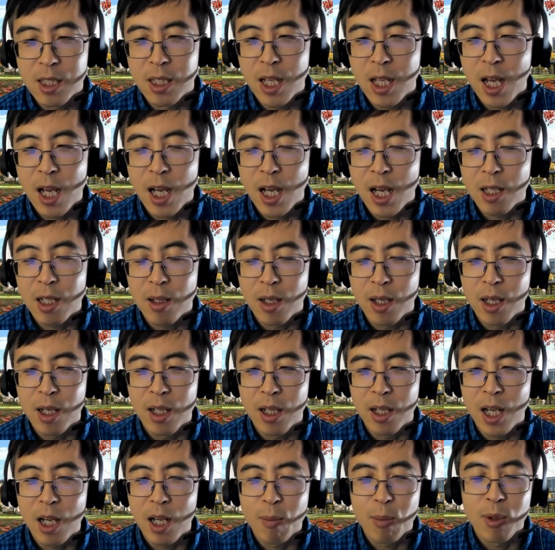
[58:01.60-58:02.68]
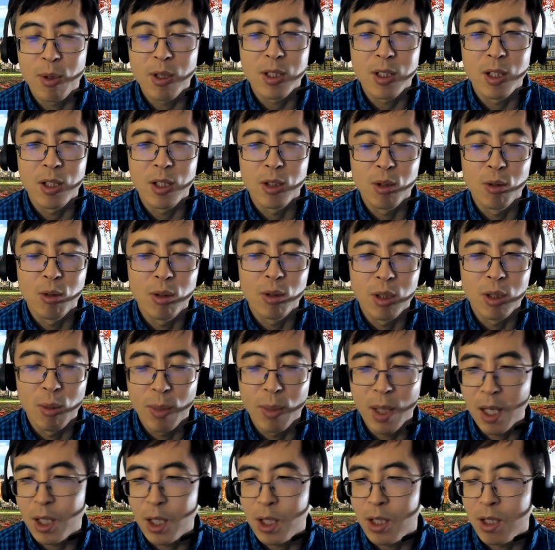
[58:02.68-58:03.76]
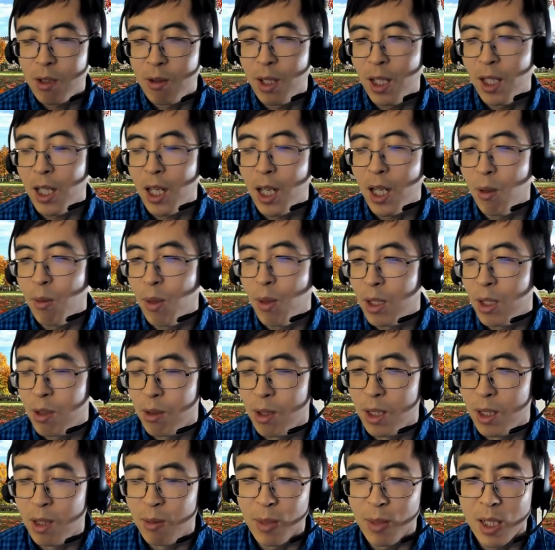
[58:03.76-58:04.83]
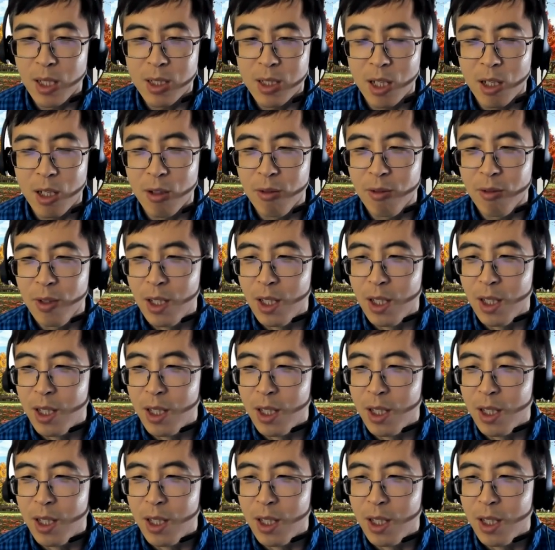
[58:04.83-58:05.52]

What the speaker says: that I personally don't know much, right? I want to learn myself.